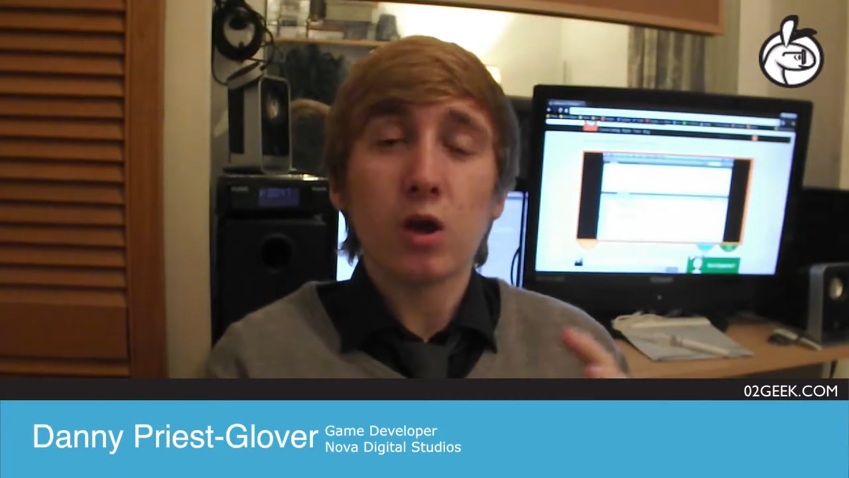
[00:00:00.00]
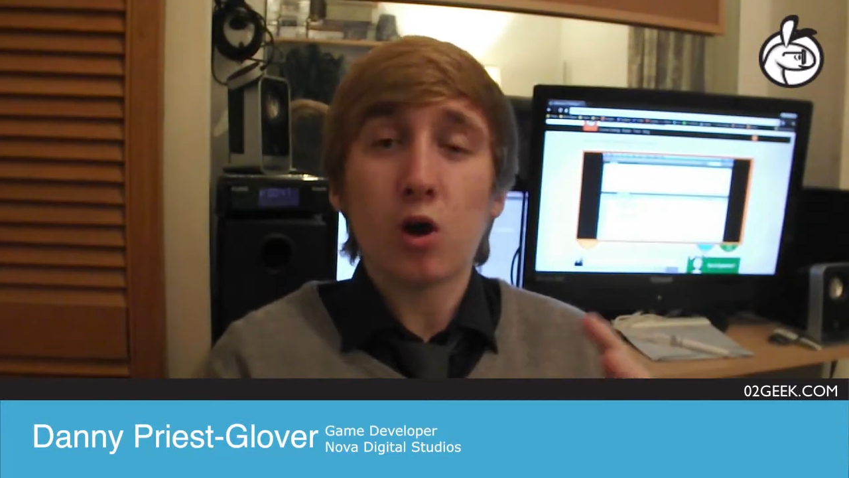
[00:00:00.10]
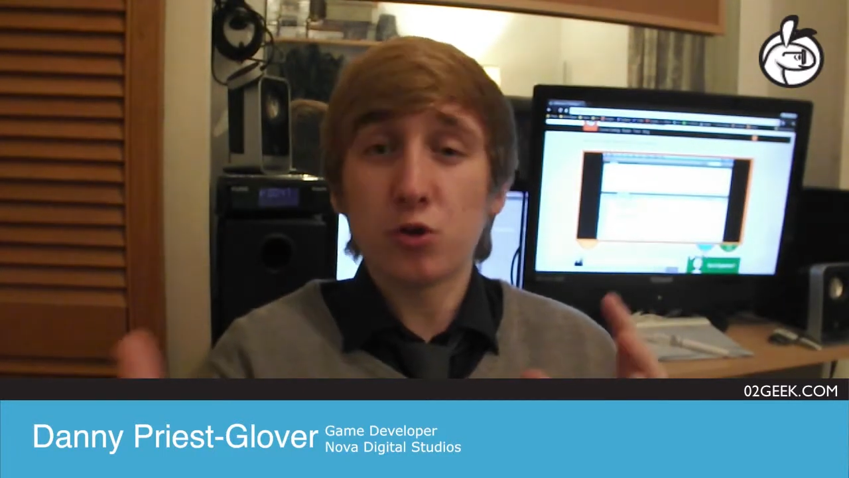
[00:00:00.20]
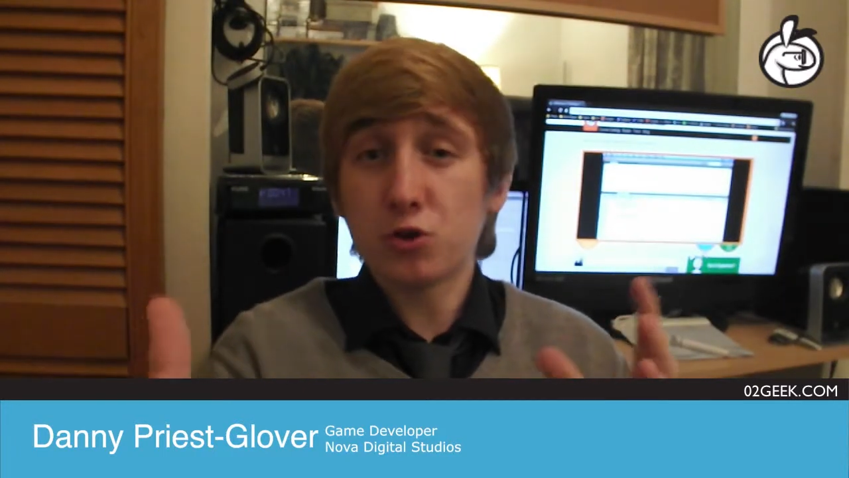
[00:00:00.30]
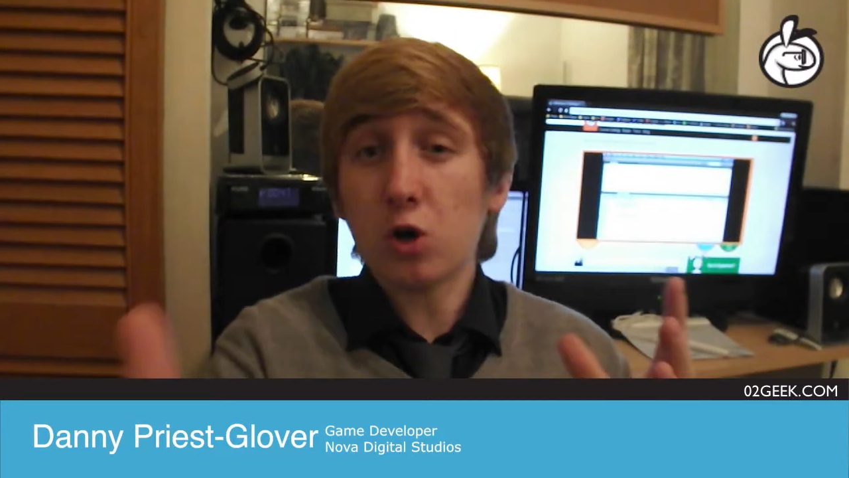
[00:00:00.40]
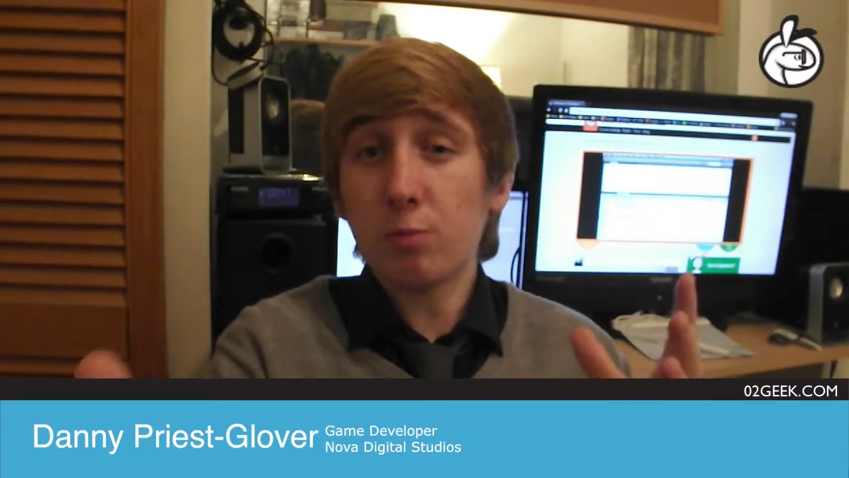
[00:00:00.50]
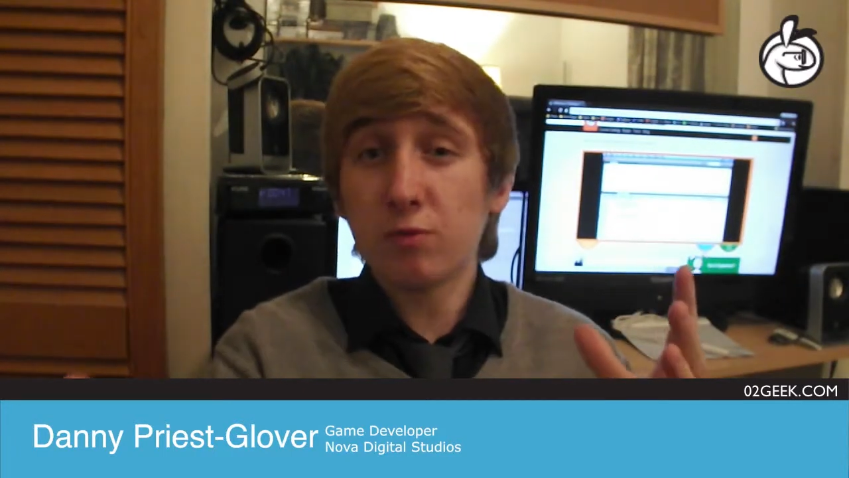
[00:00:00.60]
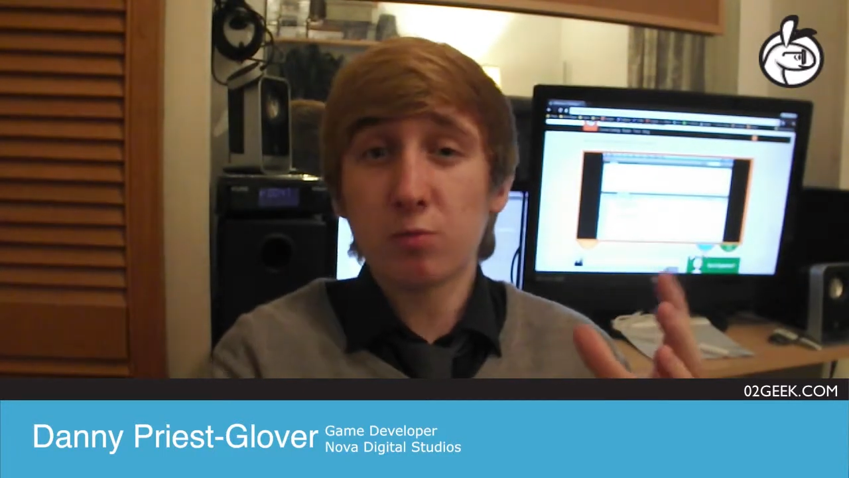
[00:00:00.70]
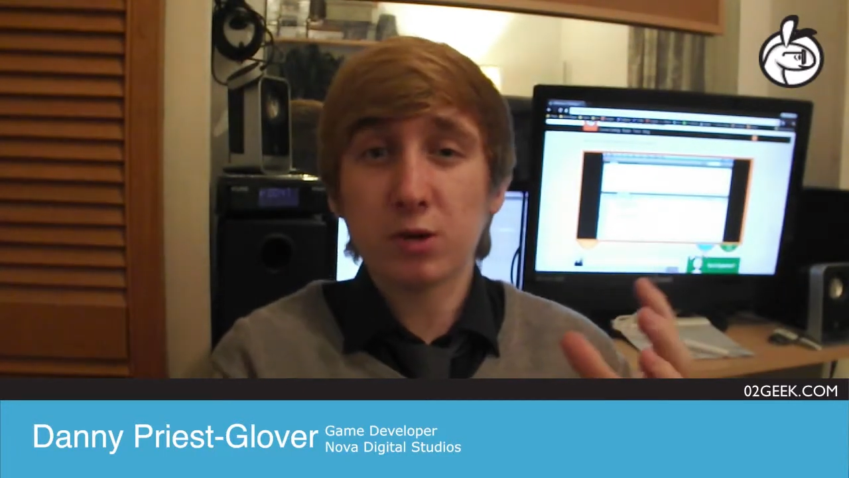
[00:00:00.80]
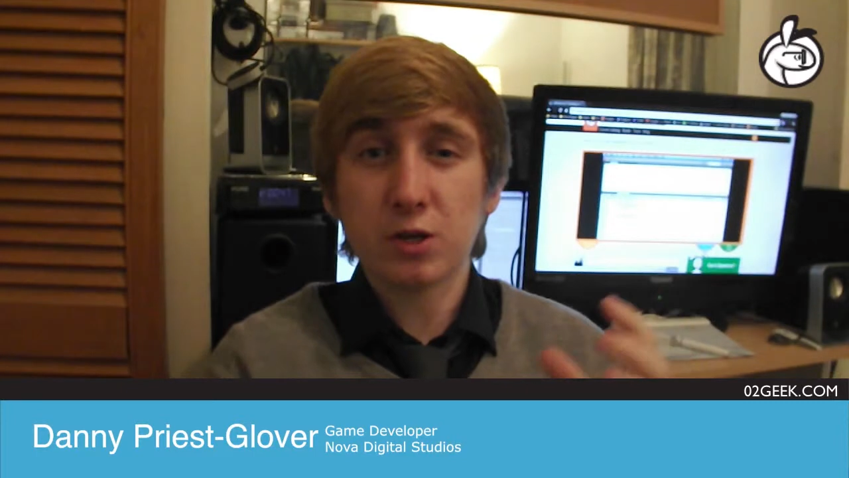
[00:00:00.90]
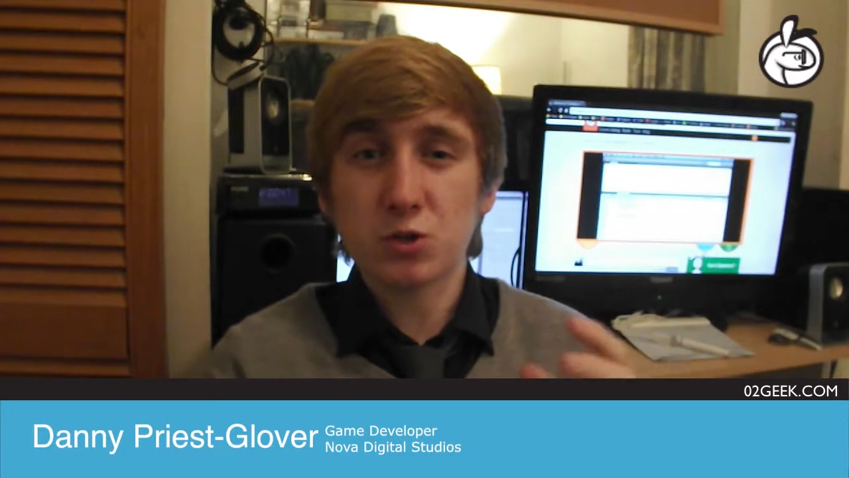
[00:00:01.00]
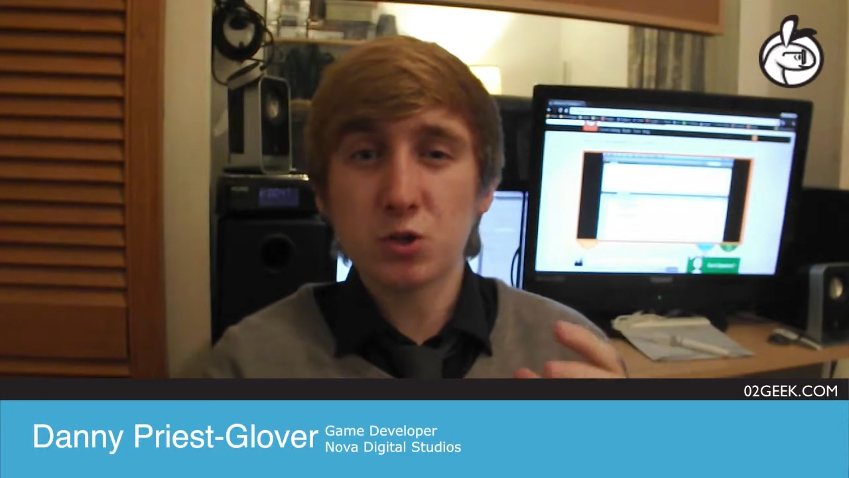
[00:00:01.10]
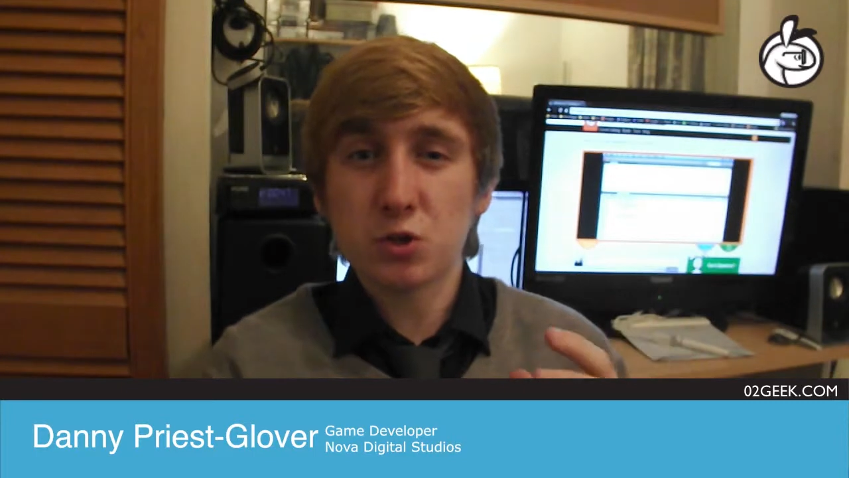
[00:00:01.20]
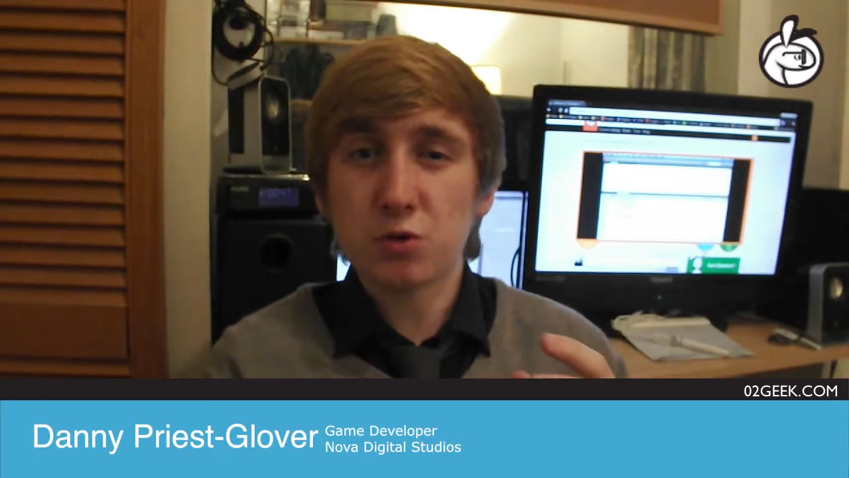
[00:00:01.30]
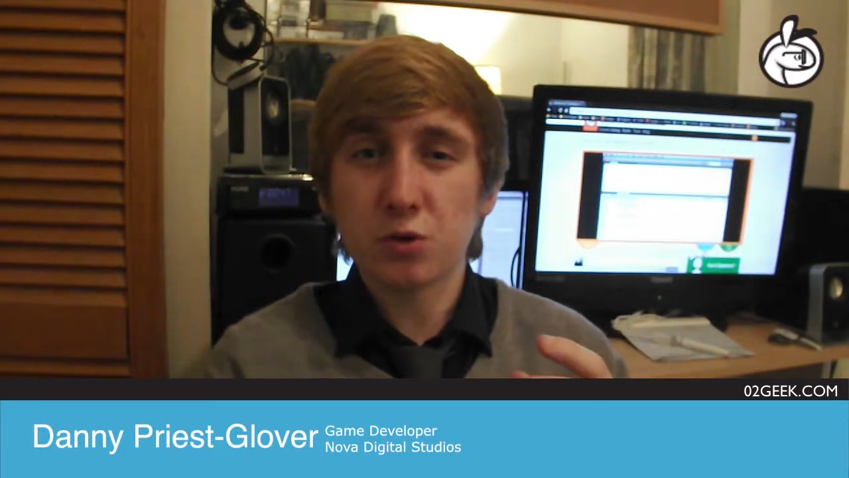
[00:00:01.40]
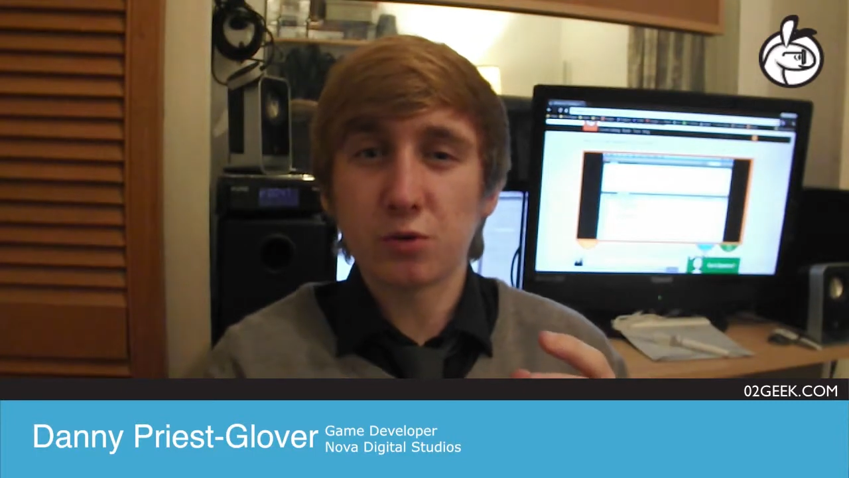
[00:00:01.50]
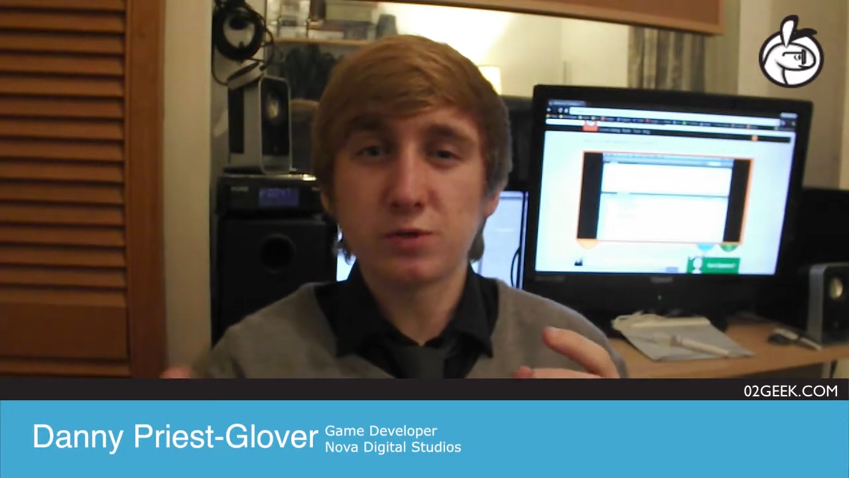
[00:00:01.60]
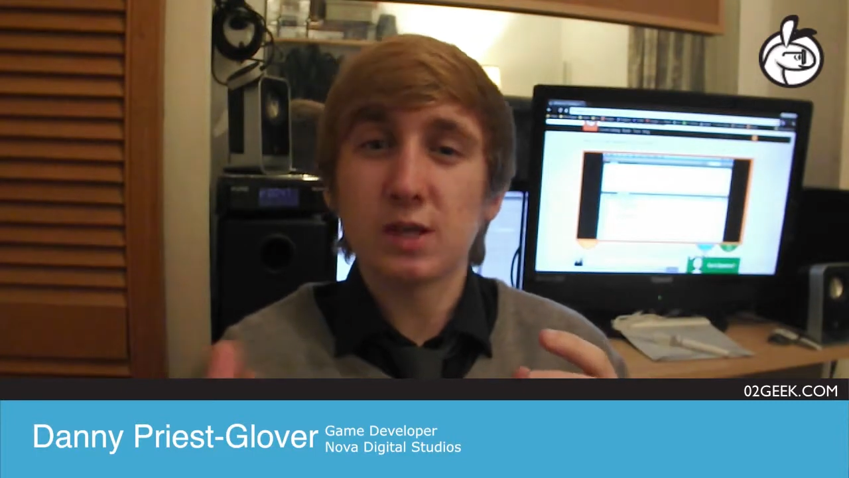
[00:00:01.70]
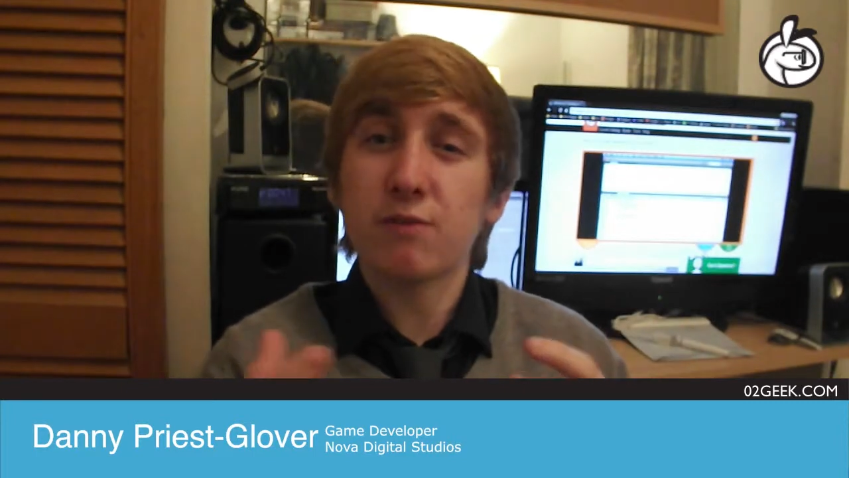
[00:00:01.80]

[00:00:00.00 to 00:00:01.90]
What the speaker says: on top of the brilliant tutorials,